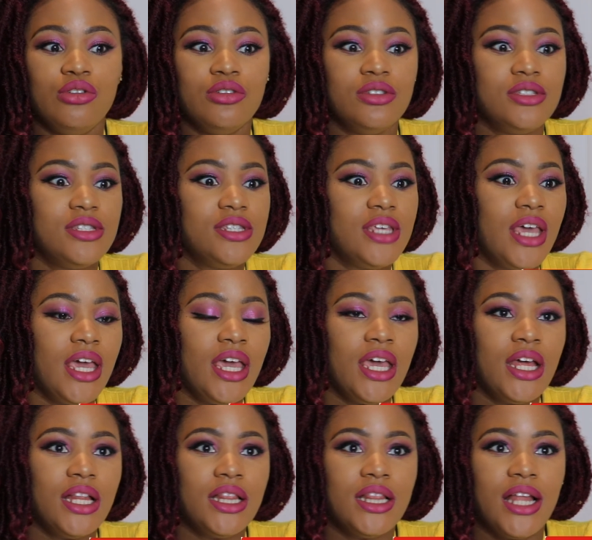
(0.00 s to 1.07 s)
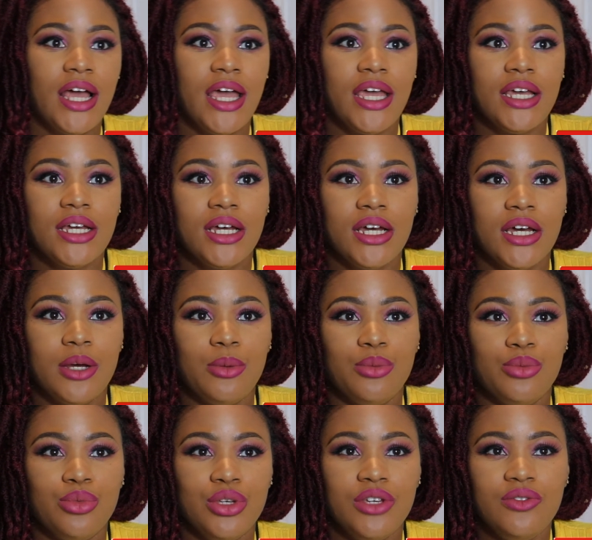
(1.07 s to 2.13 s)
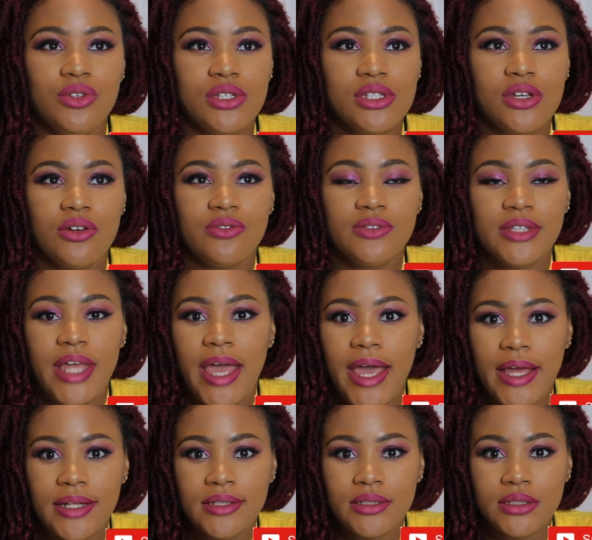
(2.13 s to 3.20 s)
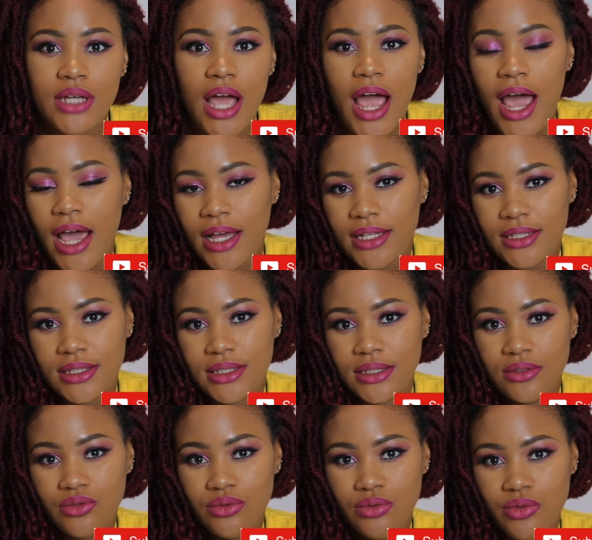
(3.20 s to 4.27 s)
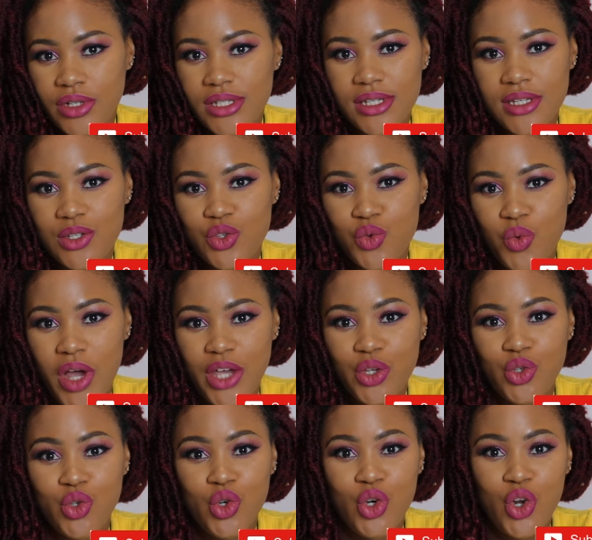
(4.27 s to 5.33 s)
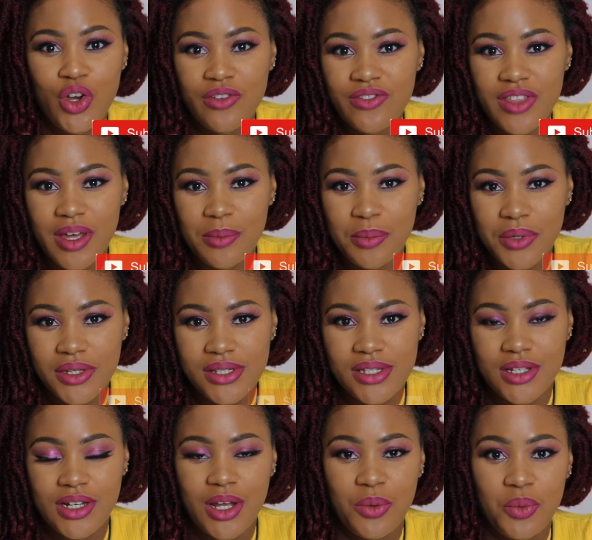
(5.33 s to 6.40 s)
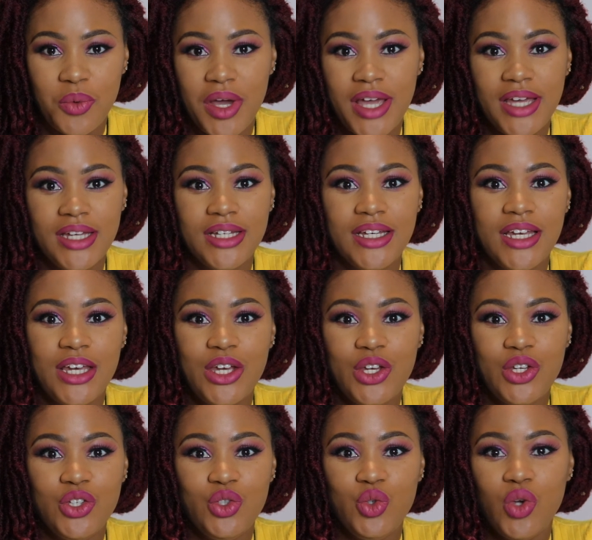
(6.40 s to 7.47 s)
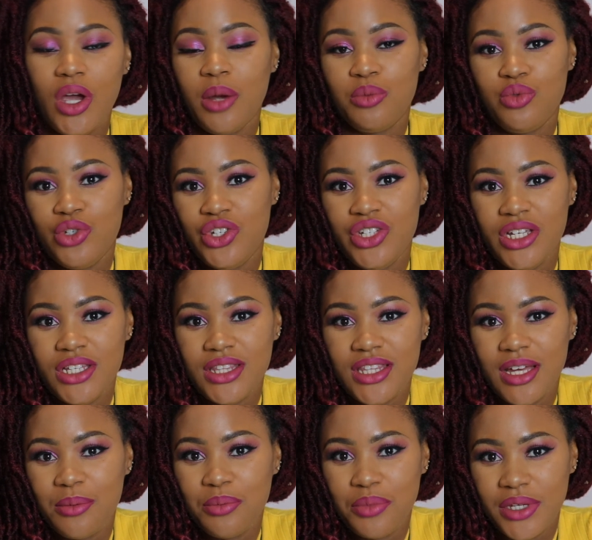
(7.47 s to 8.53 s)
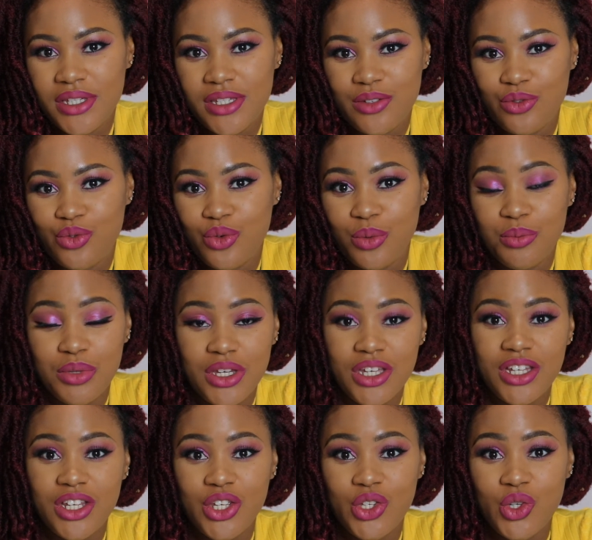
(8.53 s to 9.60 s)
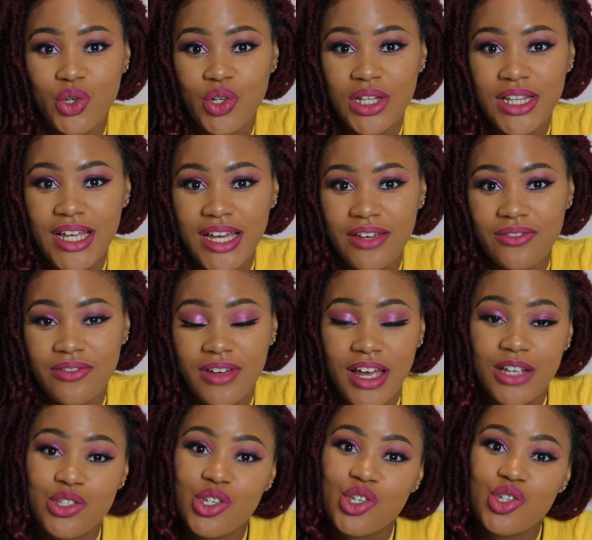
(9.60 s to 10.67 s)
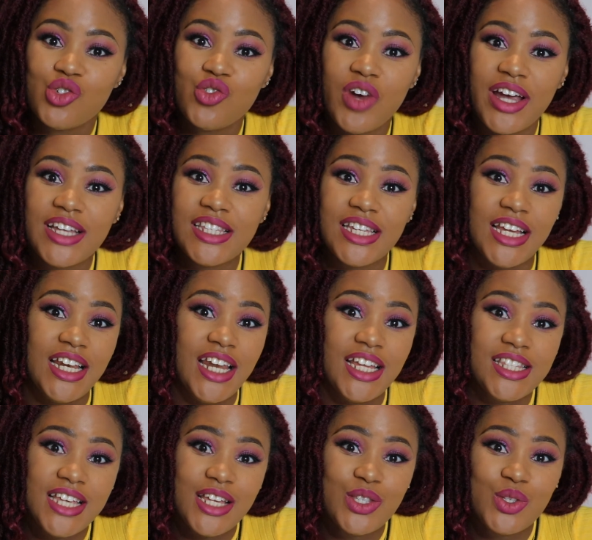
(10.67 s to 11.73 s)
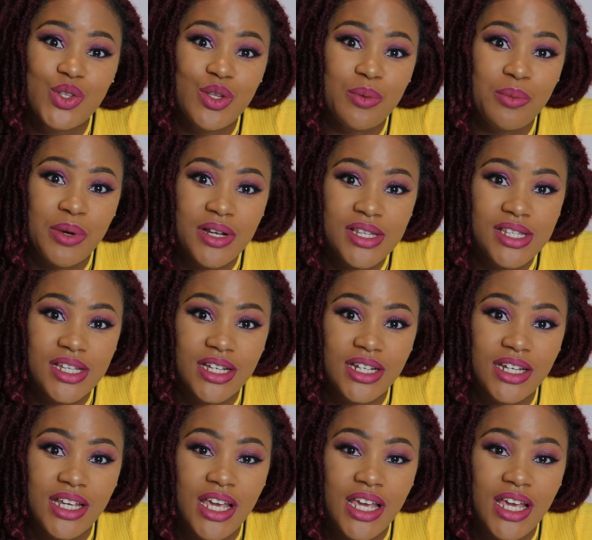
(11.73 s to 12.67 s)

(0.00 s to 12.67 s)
Say like give yourself 10 reasons why you love that person and why you appreciate that person for being in your life, and just write a letter to the person.